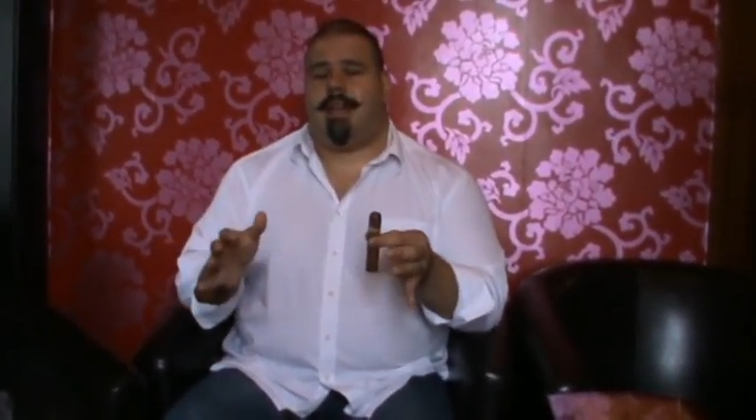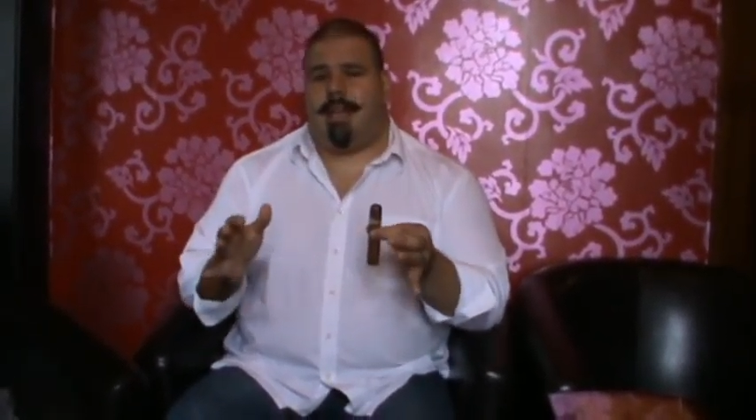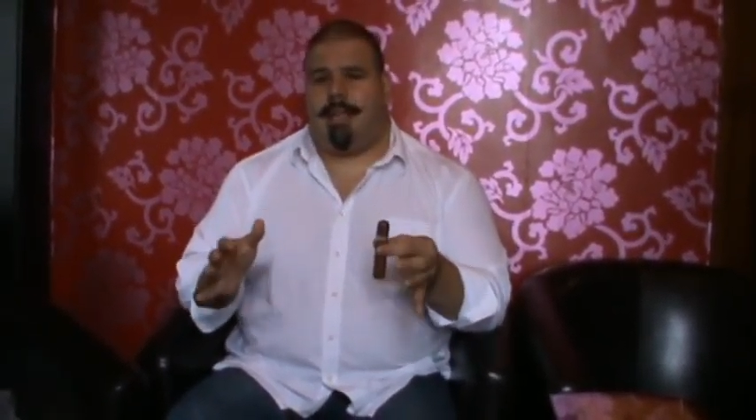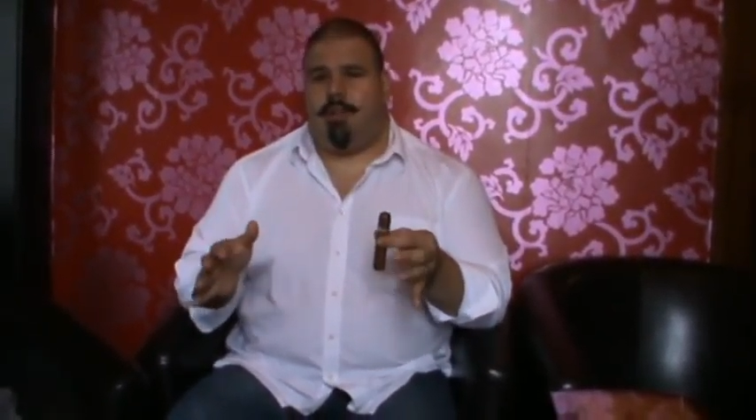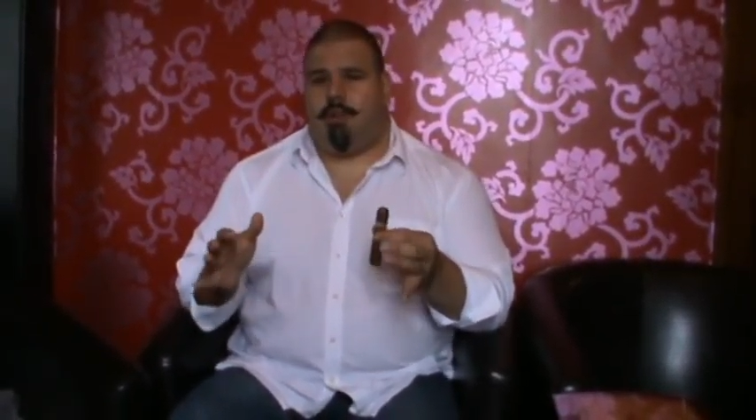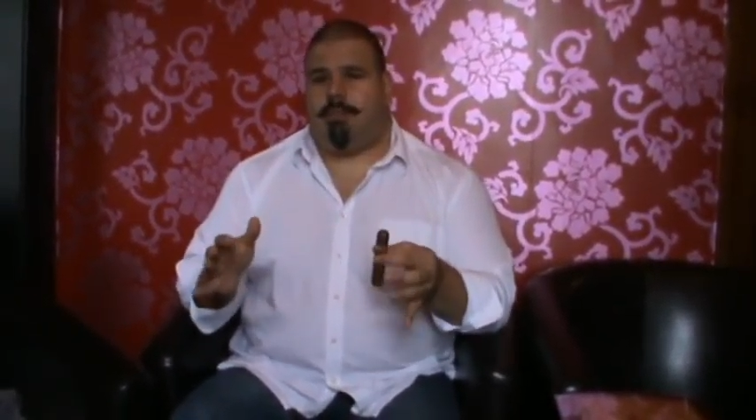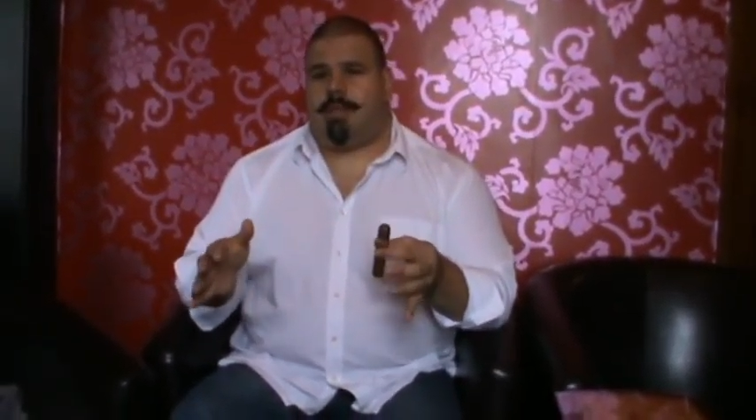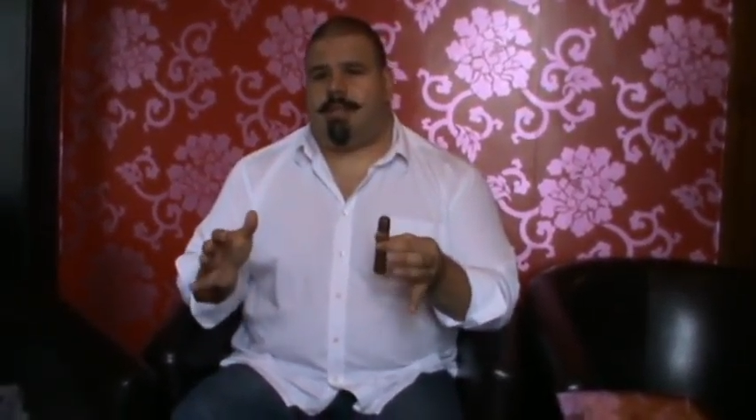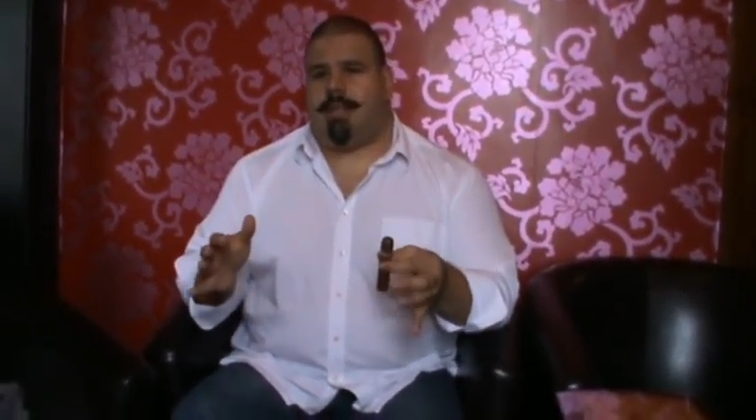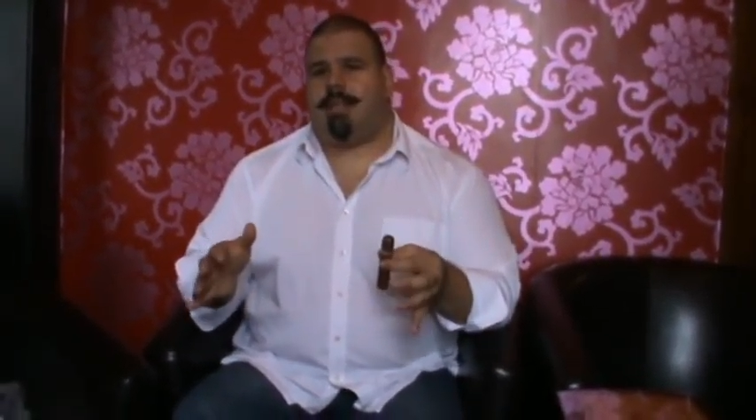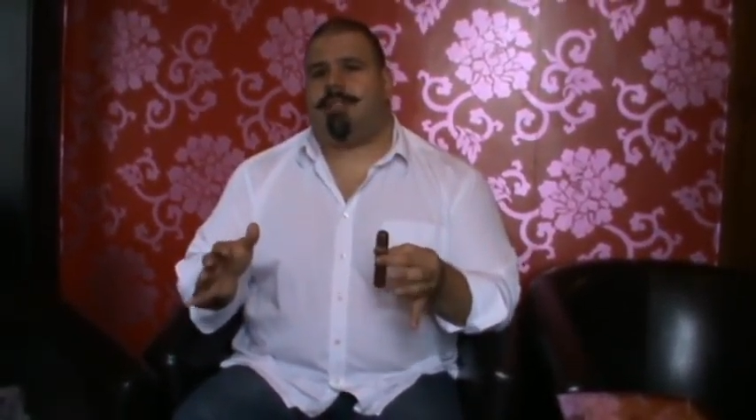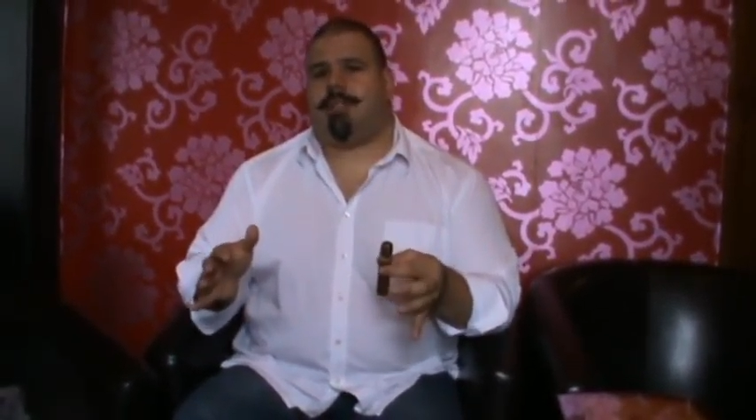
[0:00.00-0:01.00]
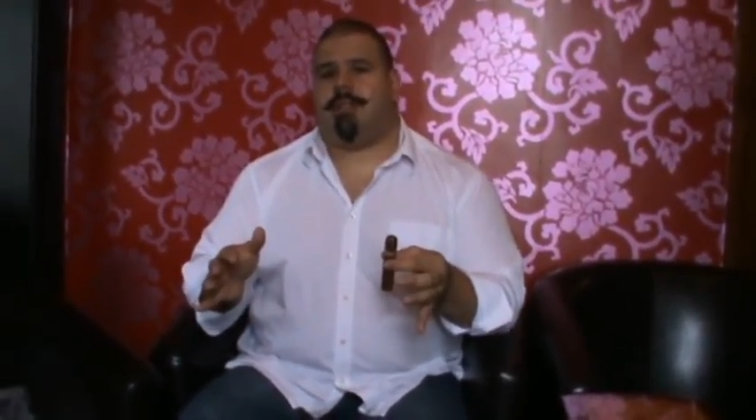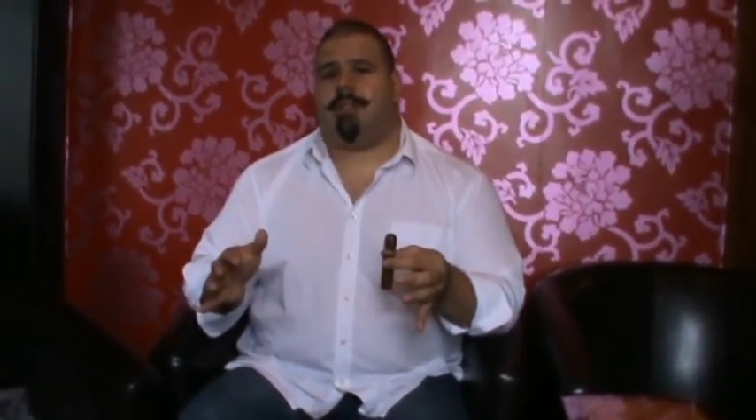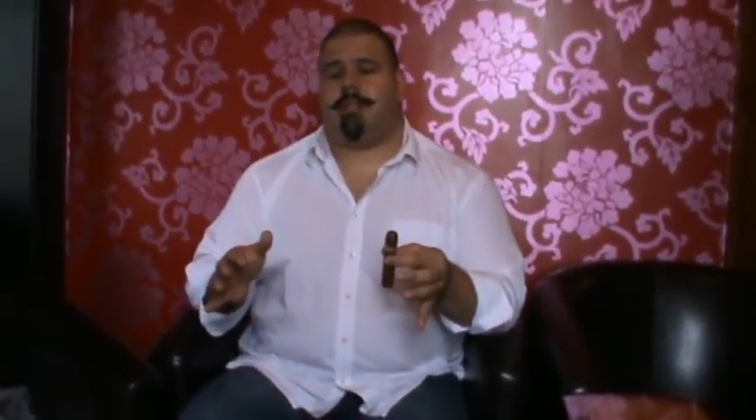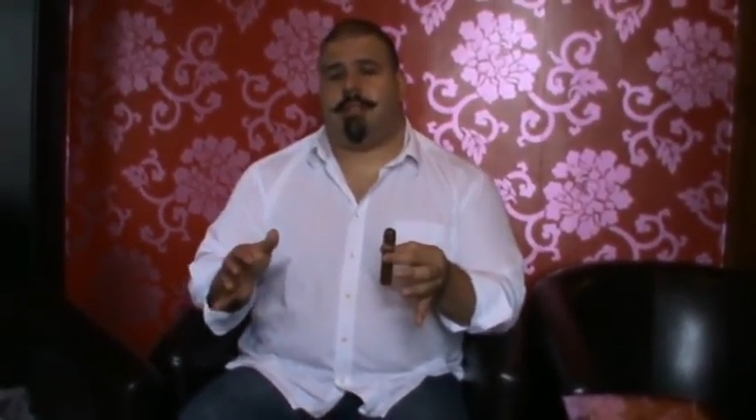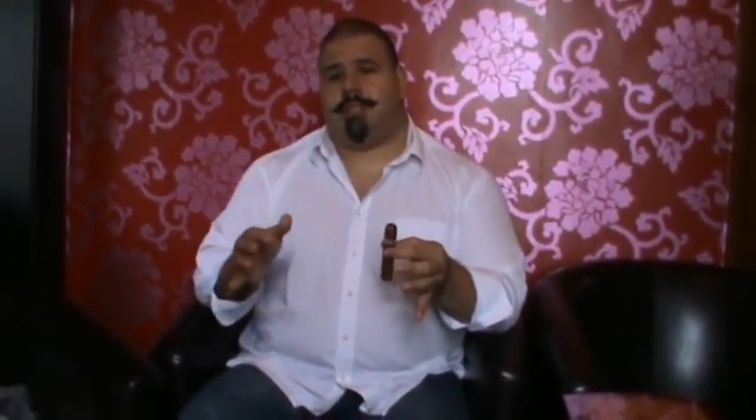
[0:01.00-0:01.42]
in your possession